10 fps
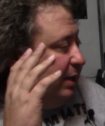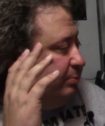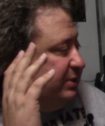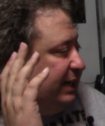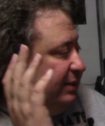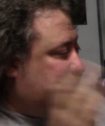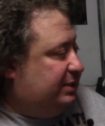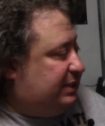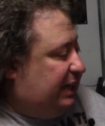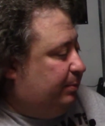take
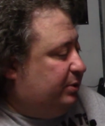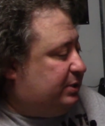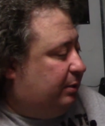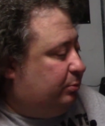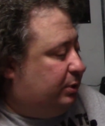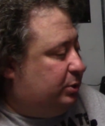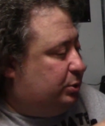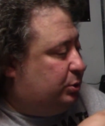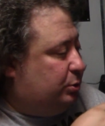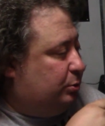these cables, I'm going
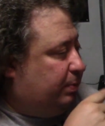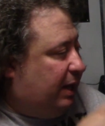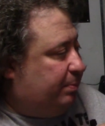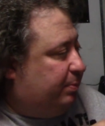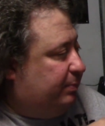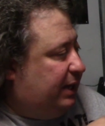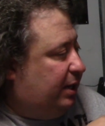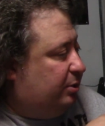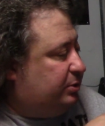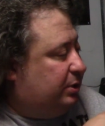to pop them
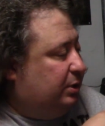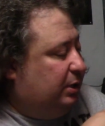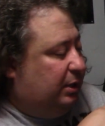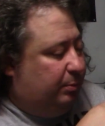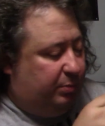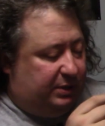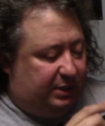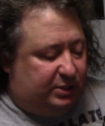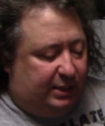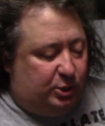out, put the
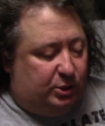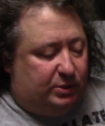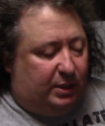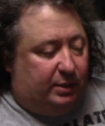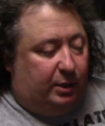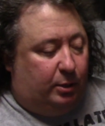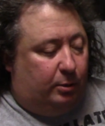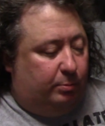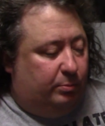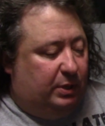extensions on
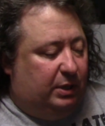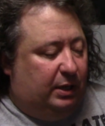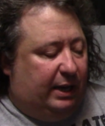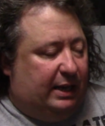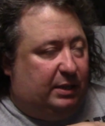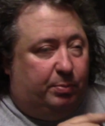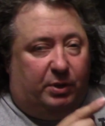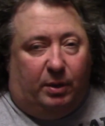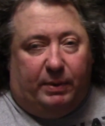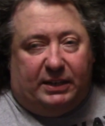there, and then
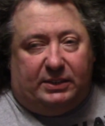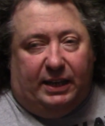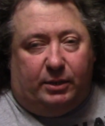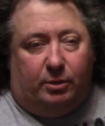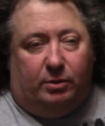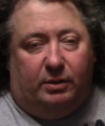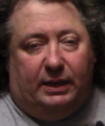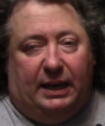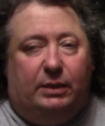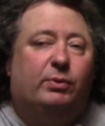put it all back together,
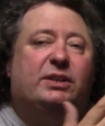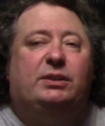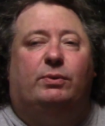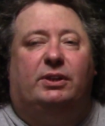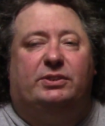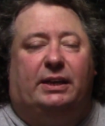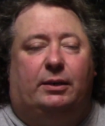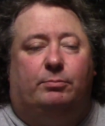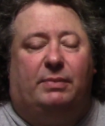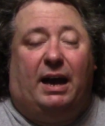and then we're going to see what it looks like
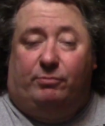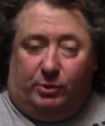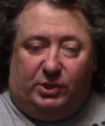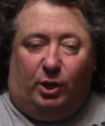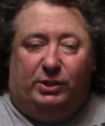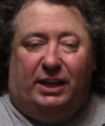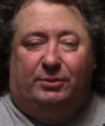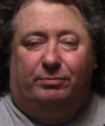after it's all done.